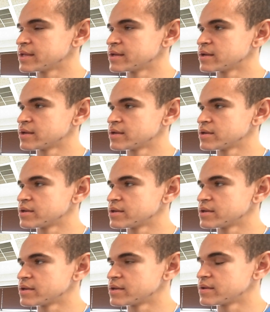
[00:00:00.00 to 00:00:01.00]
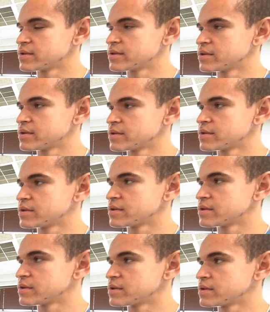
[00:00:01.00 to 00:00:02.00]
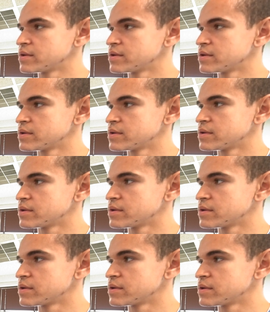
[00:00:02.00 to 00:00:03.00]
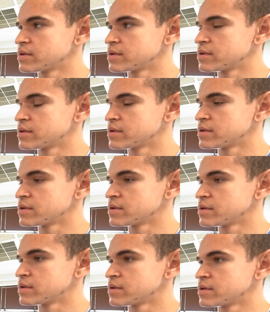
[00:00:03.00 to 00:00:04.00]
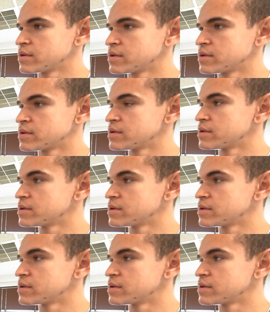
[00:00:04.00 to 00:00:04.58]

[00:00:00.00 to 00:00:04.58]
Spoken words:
The person shown says nothing.